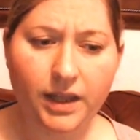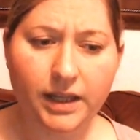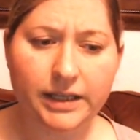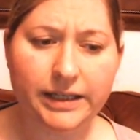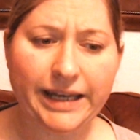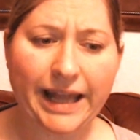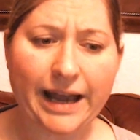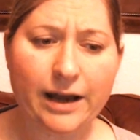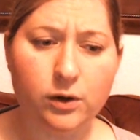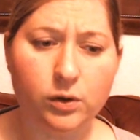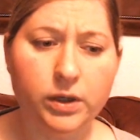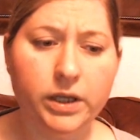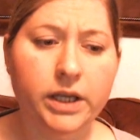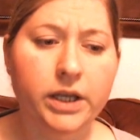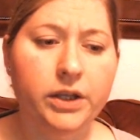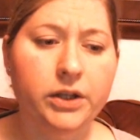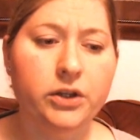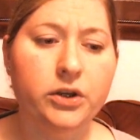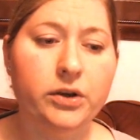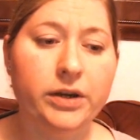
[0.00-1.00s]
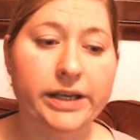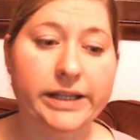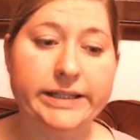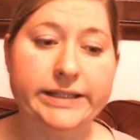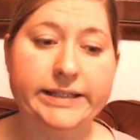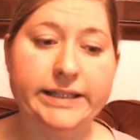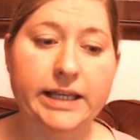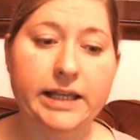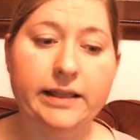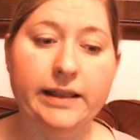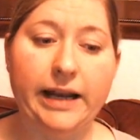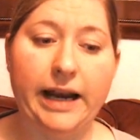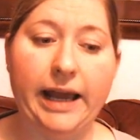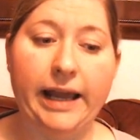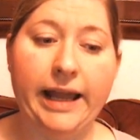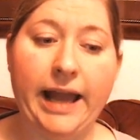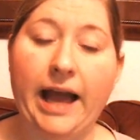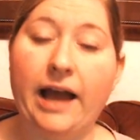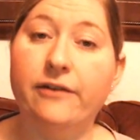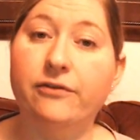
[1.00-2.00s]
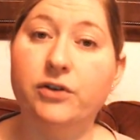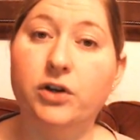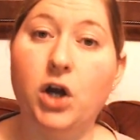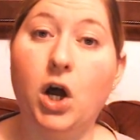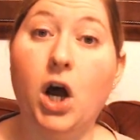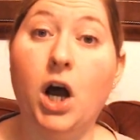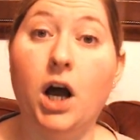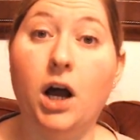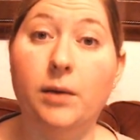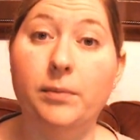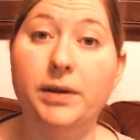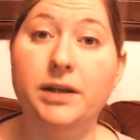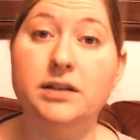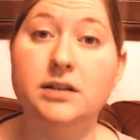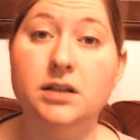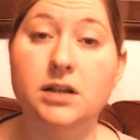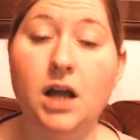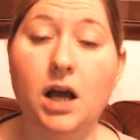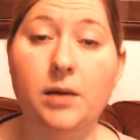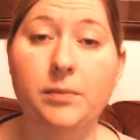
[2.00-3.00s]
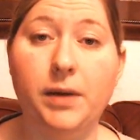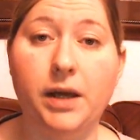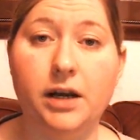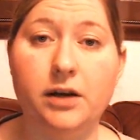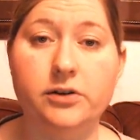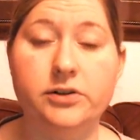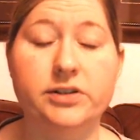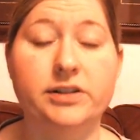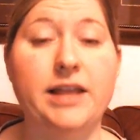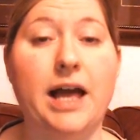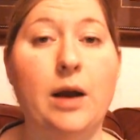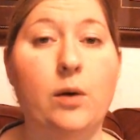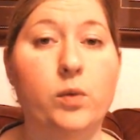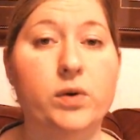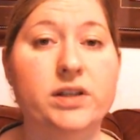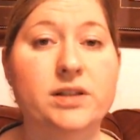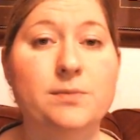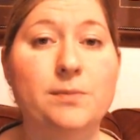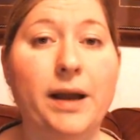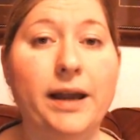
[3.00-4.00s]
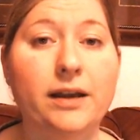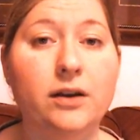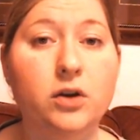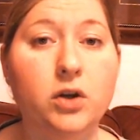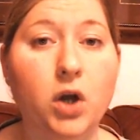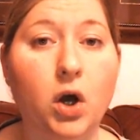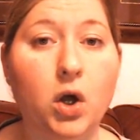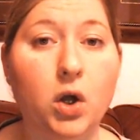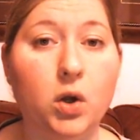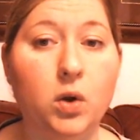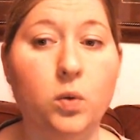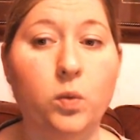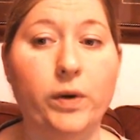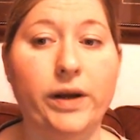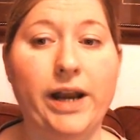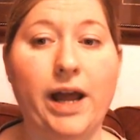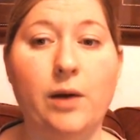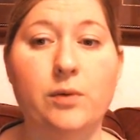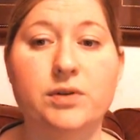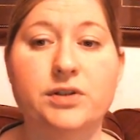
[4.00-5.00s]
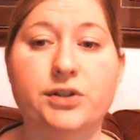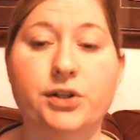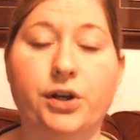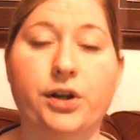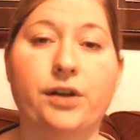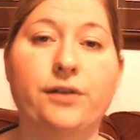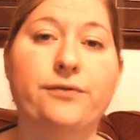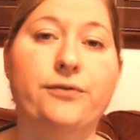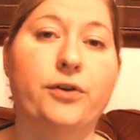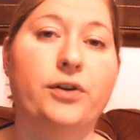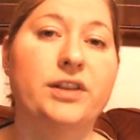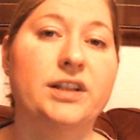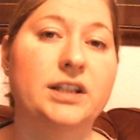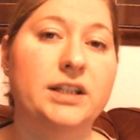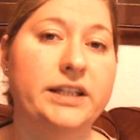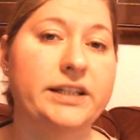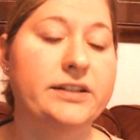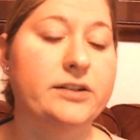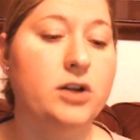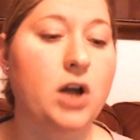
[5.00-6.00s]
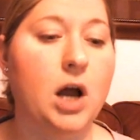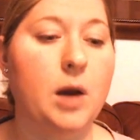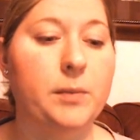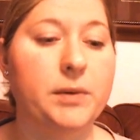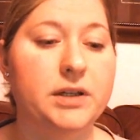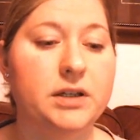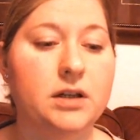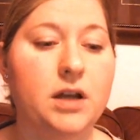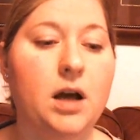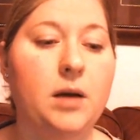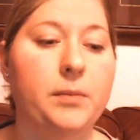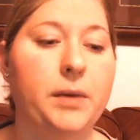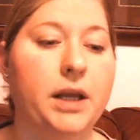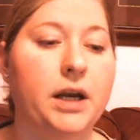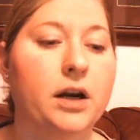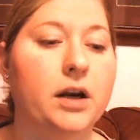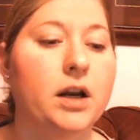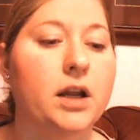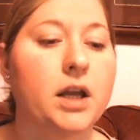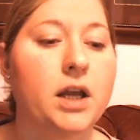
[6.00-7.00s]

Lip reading: Now, you can see that I have common denominators. That was my goal when I was looking for the least common denominator.